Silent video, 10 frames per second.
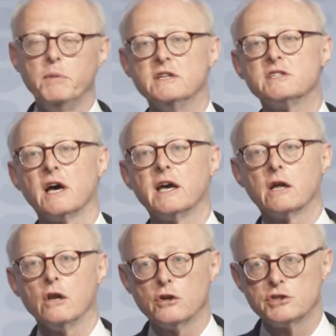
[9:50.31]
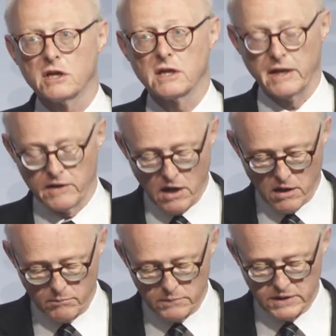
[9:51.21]
been psychologically
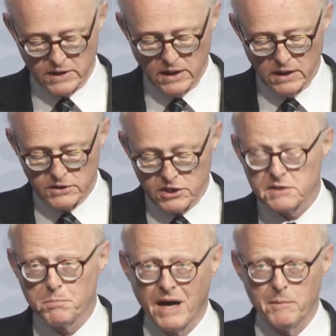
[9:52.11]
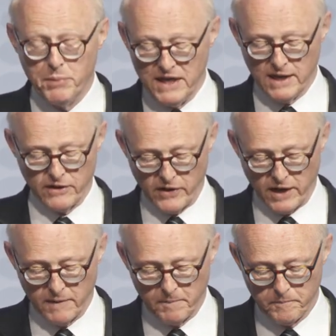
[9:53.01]
harmed just by being there.